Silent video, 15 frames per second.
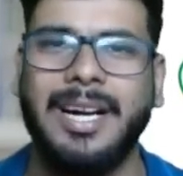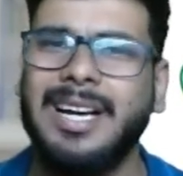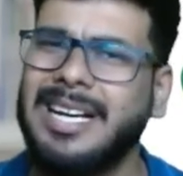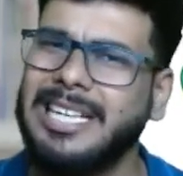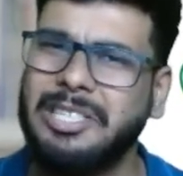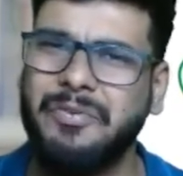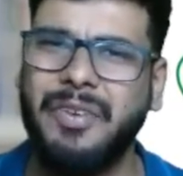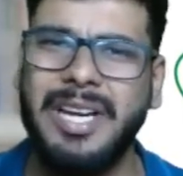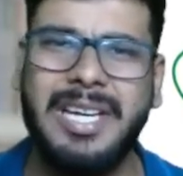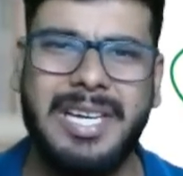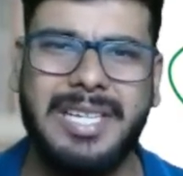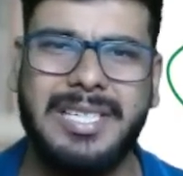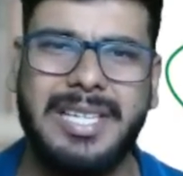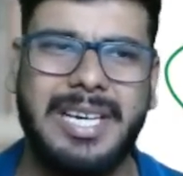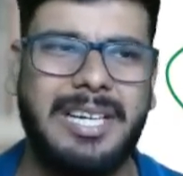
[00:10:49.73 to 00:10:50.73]
It's very
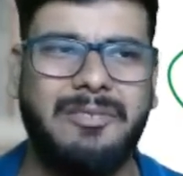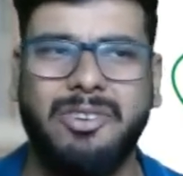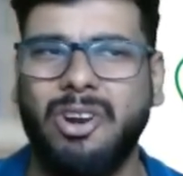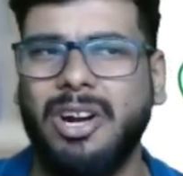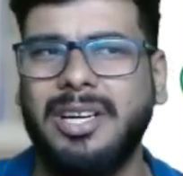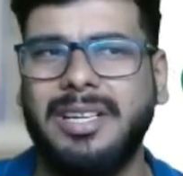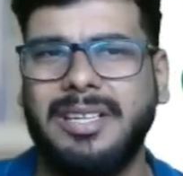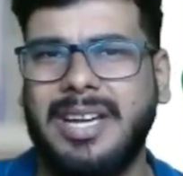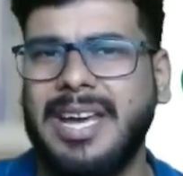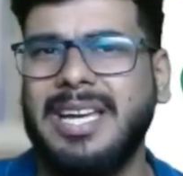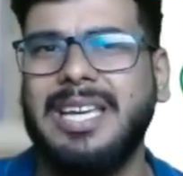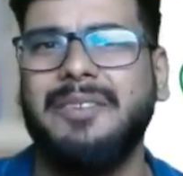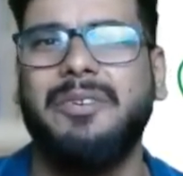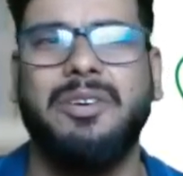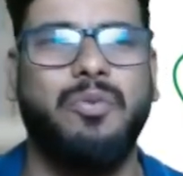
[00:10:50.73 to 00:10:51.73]
easy. It will not take
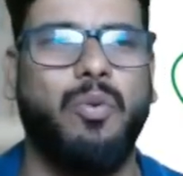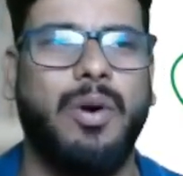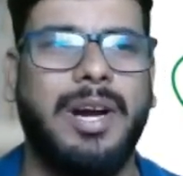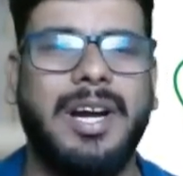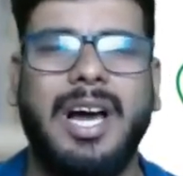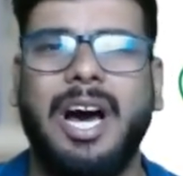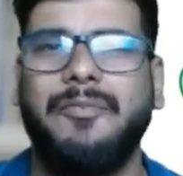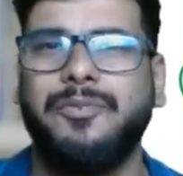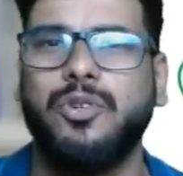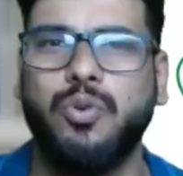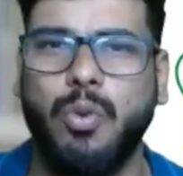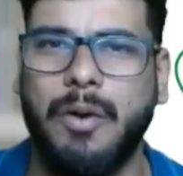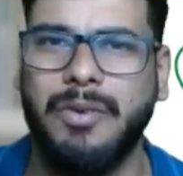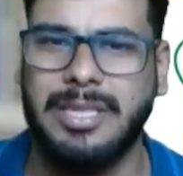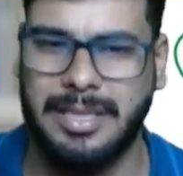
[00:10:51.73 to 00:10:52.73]
even 1.5 to 2
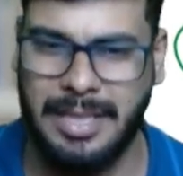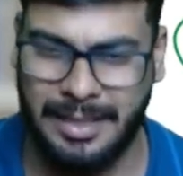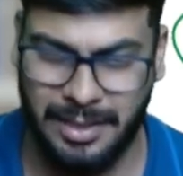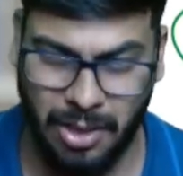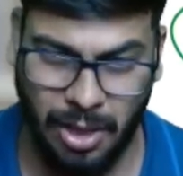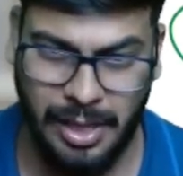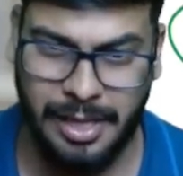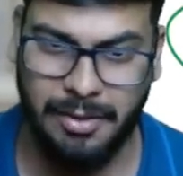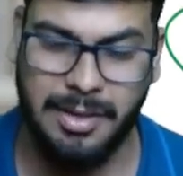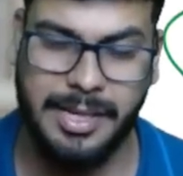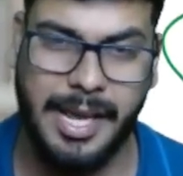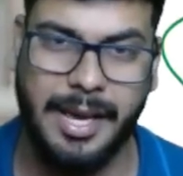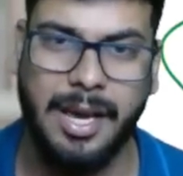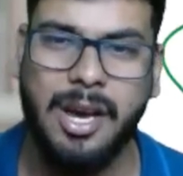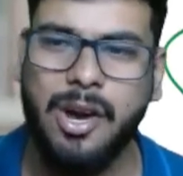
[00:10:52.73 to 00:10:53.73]
hours. That's all it will
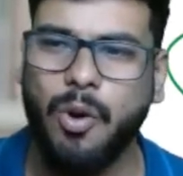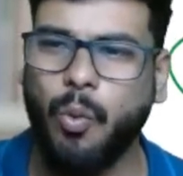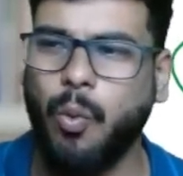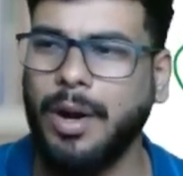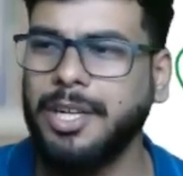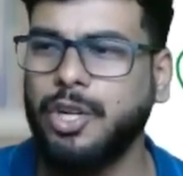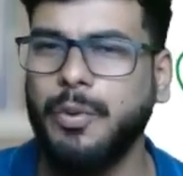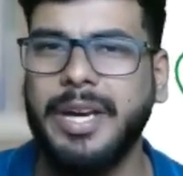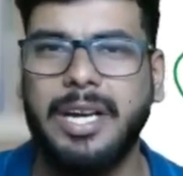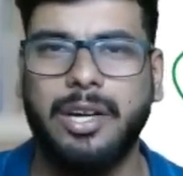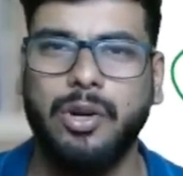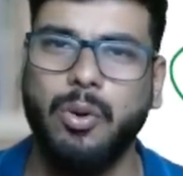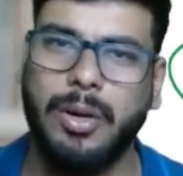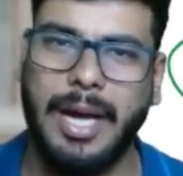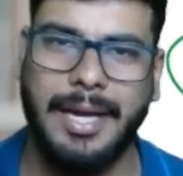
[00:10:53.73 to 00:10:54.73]
take. One quick
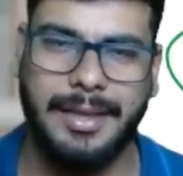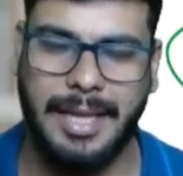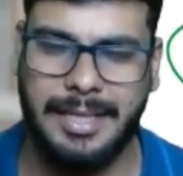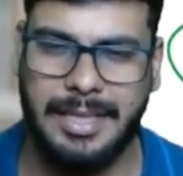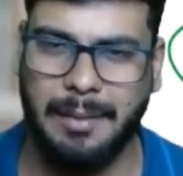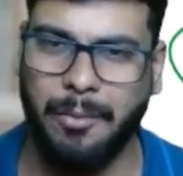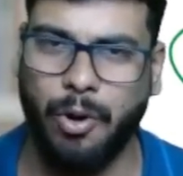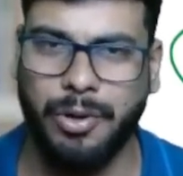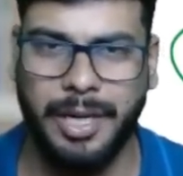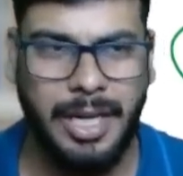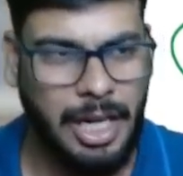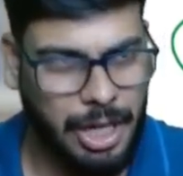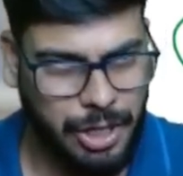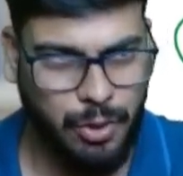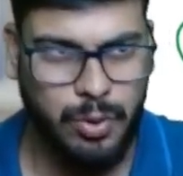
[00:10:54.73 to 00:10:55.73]
look and that's about it.
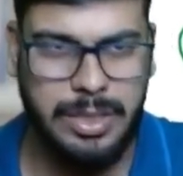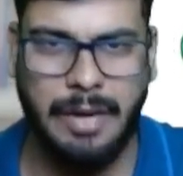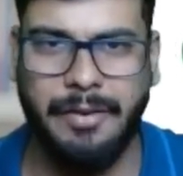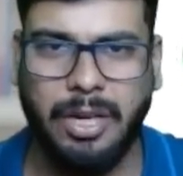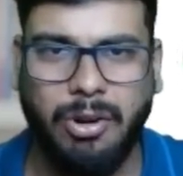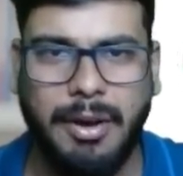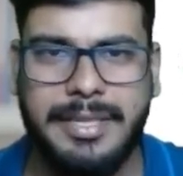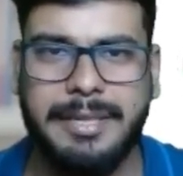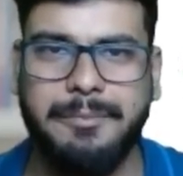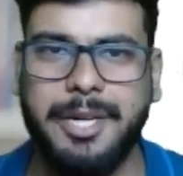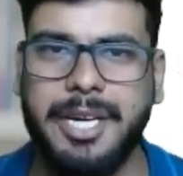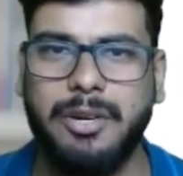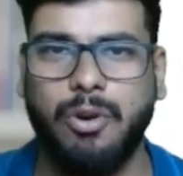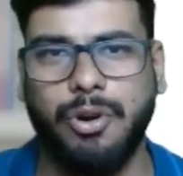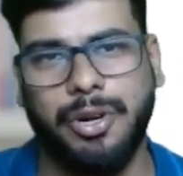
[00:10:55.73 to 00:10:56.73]
Use our concept
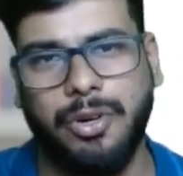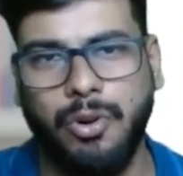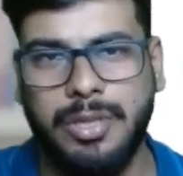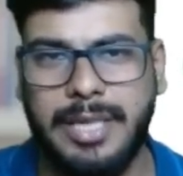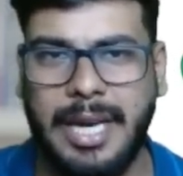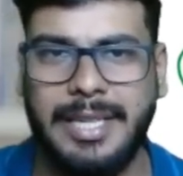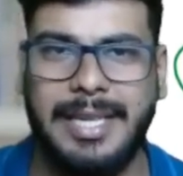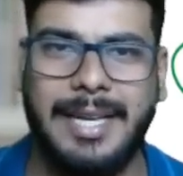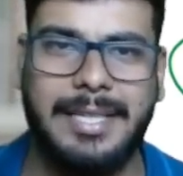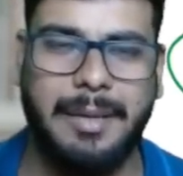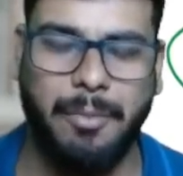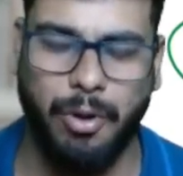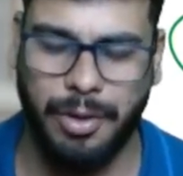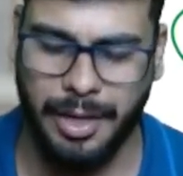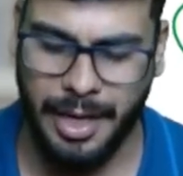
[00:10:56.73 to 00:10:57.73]
decoder notes and that's
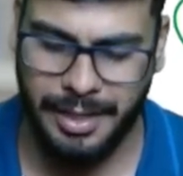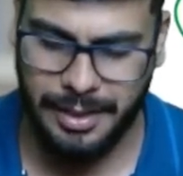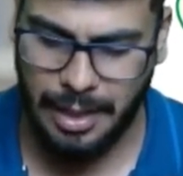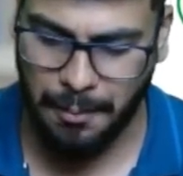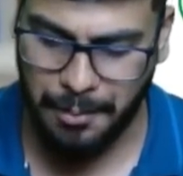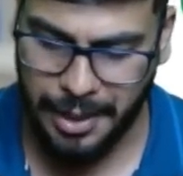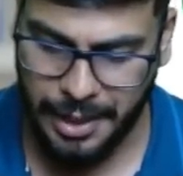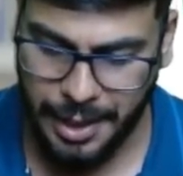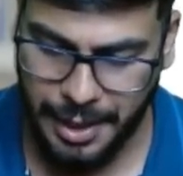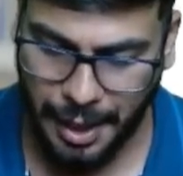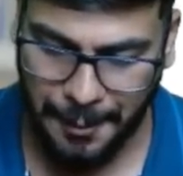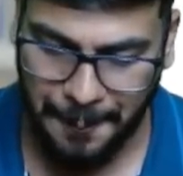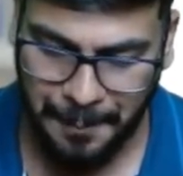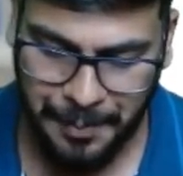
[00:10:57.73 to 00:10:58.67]
about it. It's completely done.